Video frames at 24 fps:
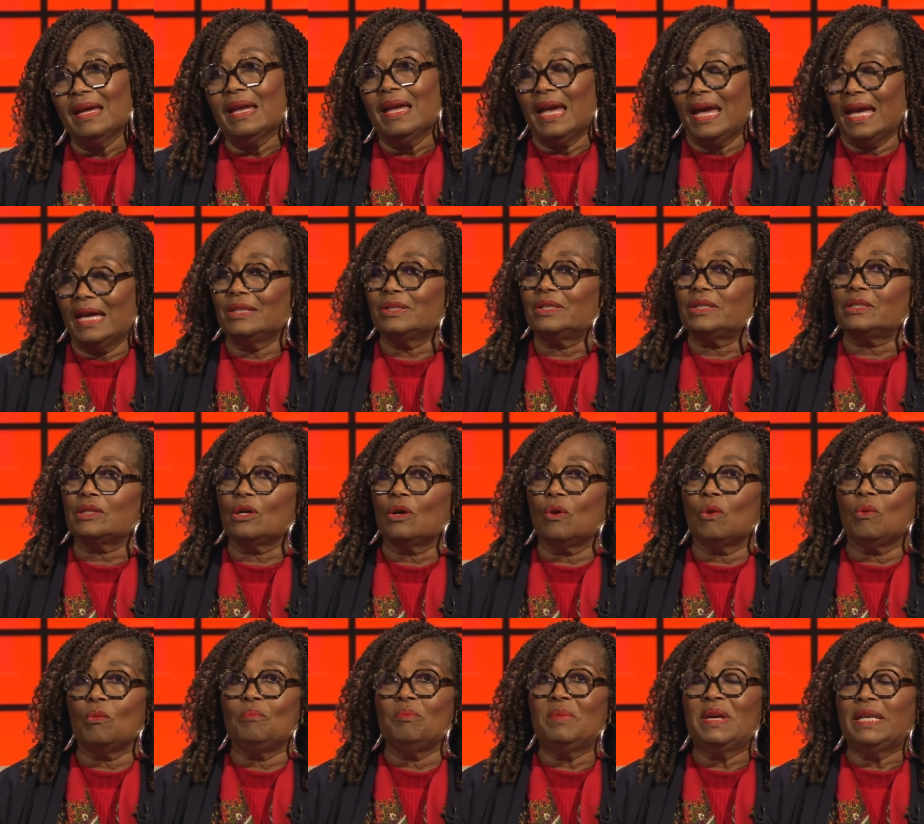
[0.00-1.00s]
And so
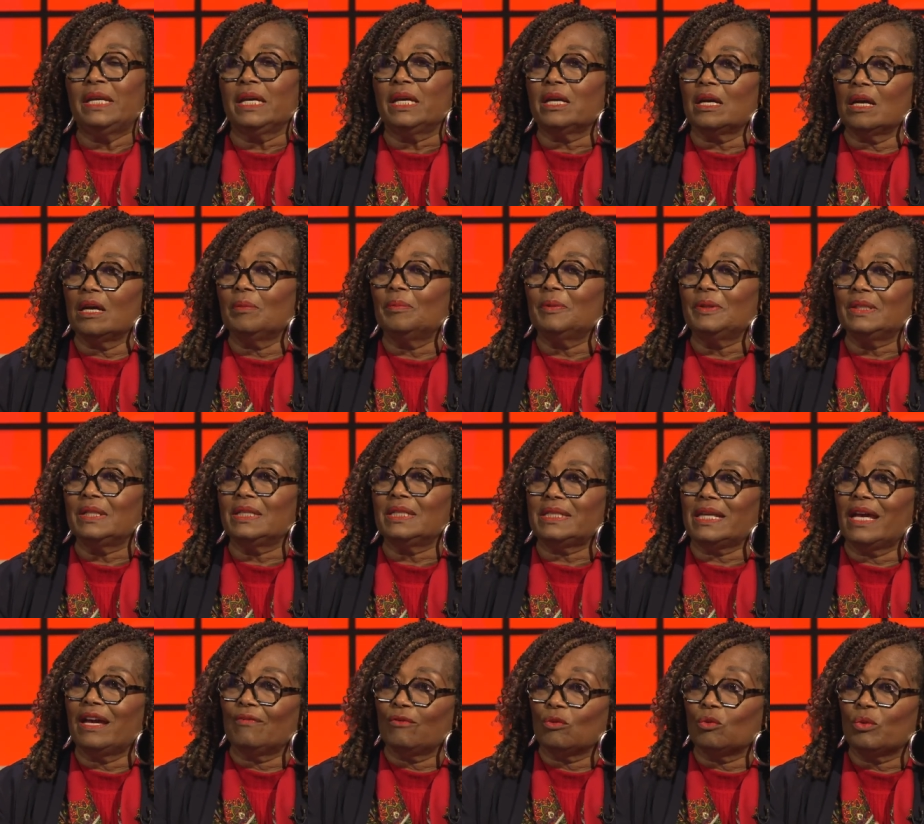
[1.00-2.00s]
many companies
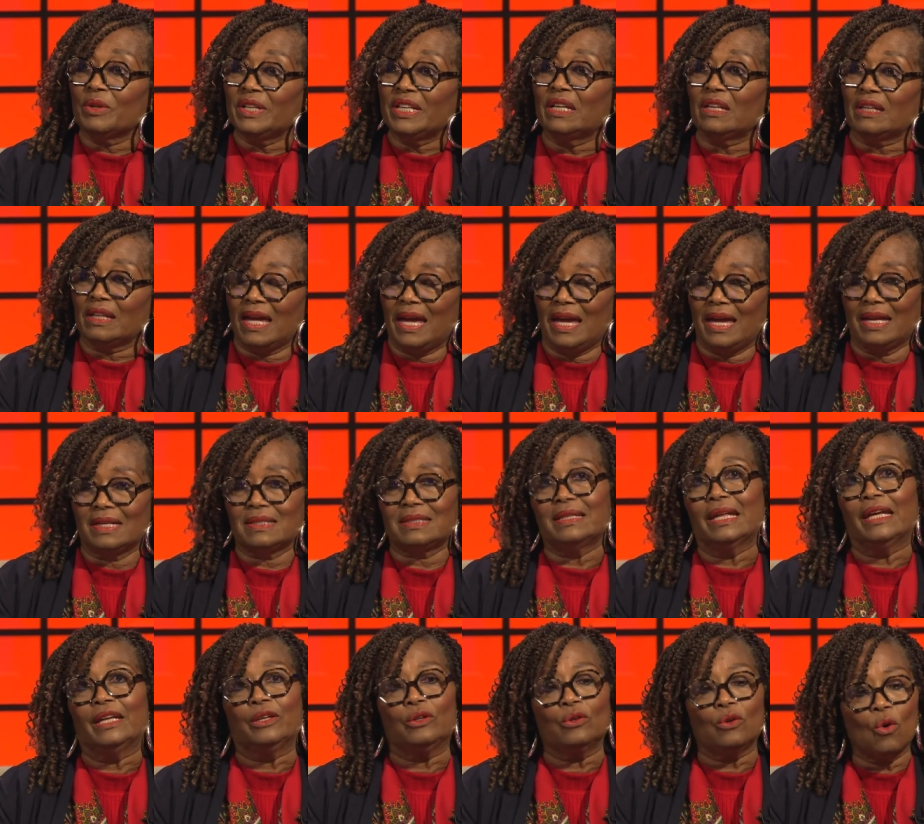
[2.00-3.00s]
have realized
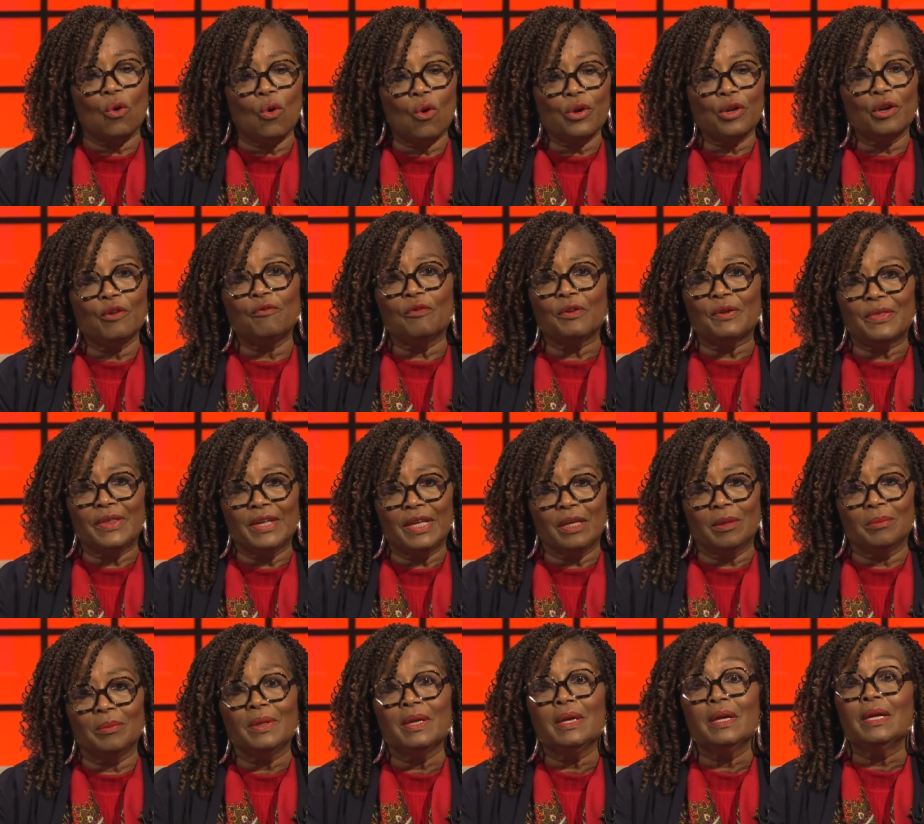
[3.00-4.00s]
that in order for
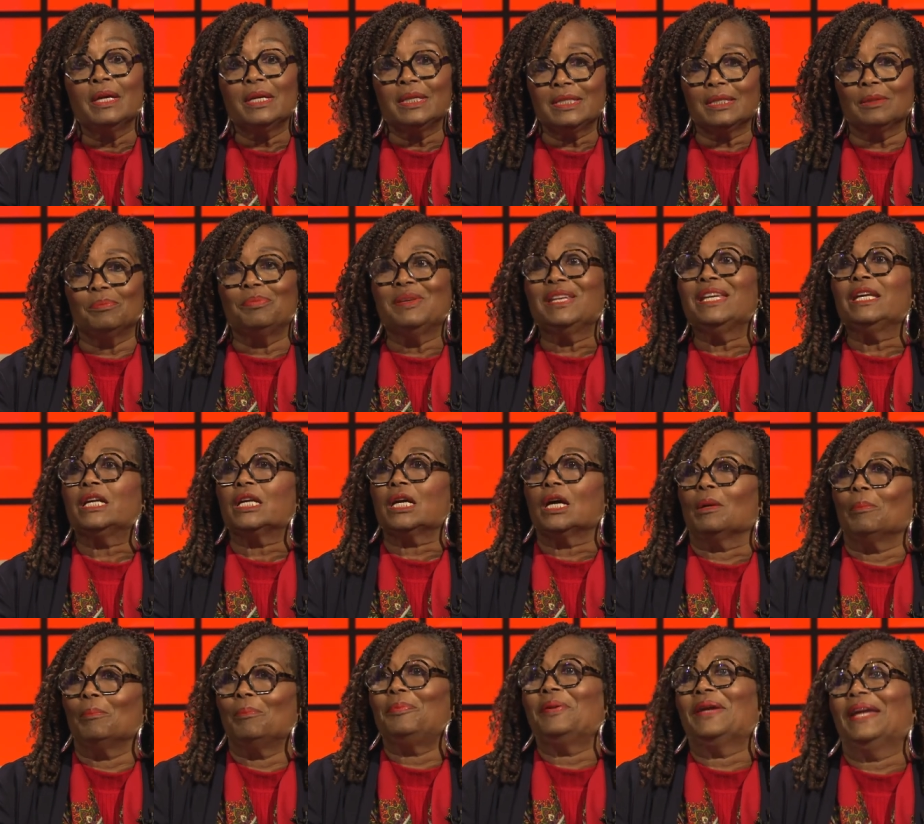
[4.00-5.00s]
them to be
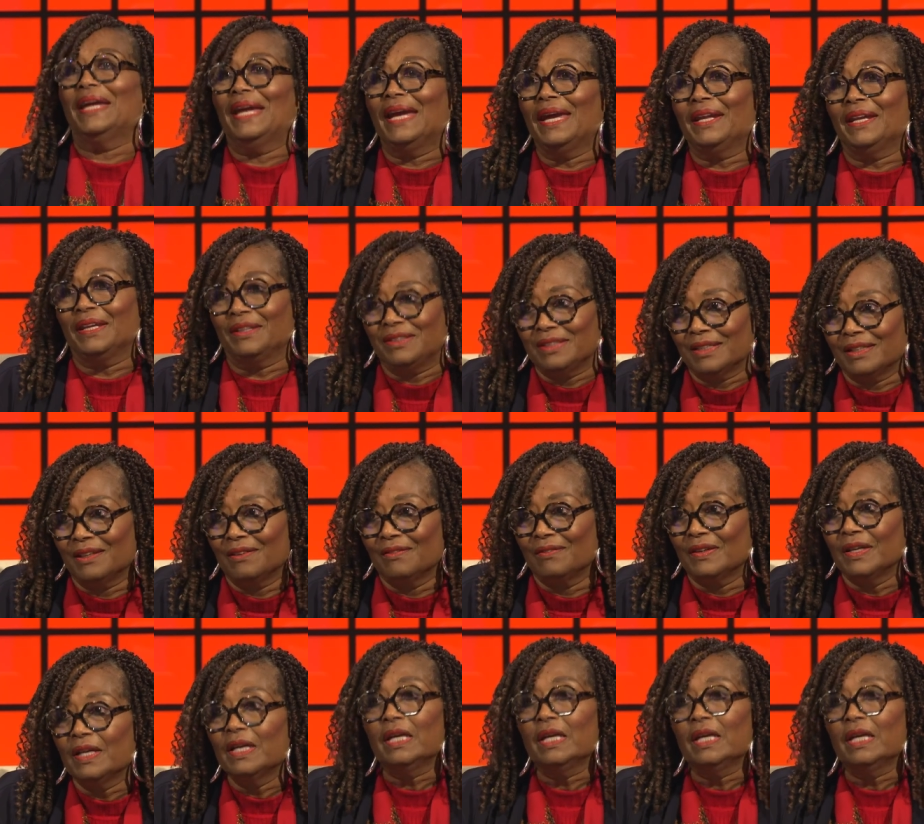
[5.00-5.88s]
competitive,